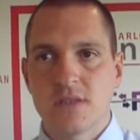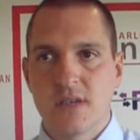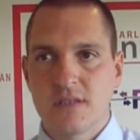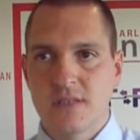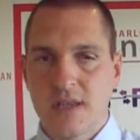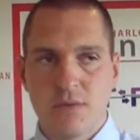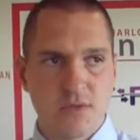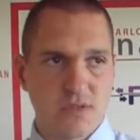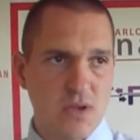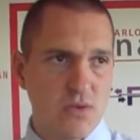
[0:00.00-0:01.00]
I say today was
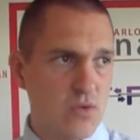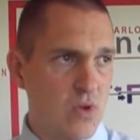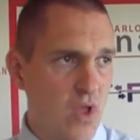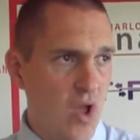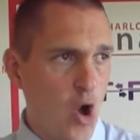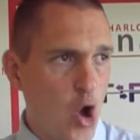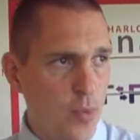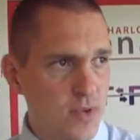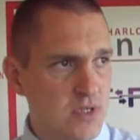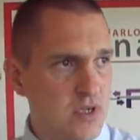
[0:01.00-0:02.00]
a total
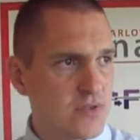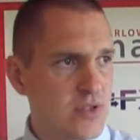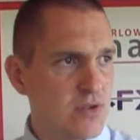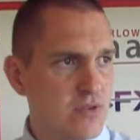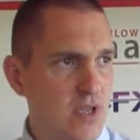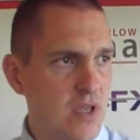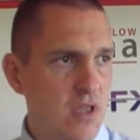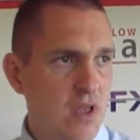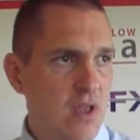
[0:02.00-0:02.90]
opposite of Tuesday,